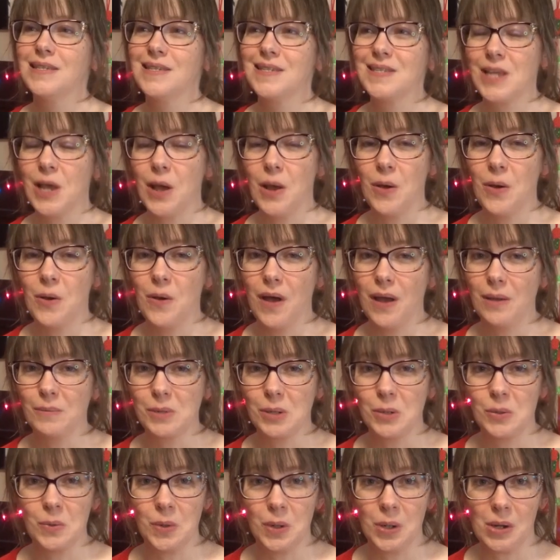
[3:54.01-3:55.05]
So I'm
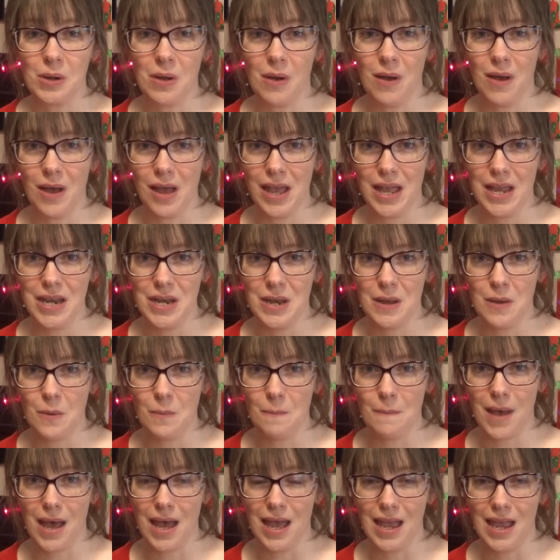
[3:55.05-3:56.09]
going to work on
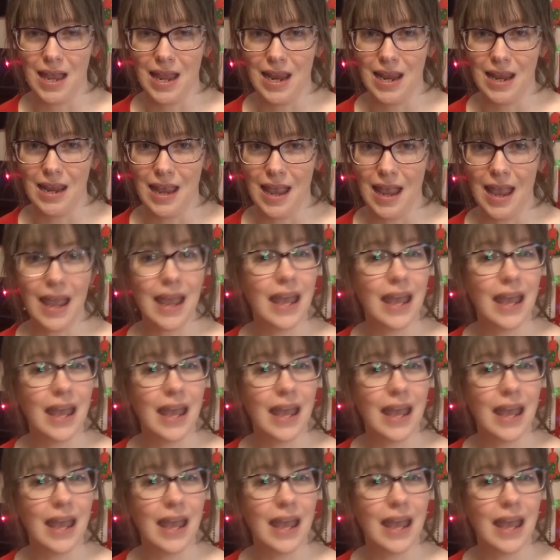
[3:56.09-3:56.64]
my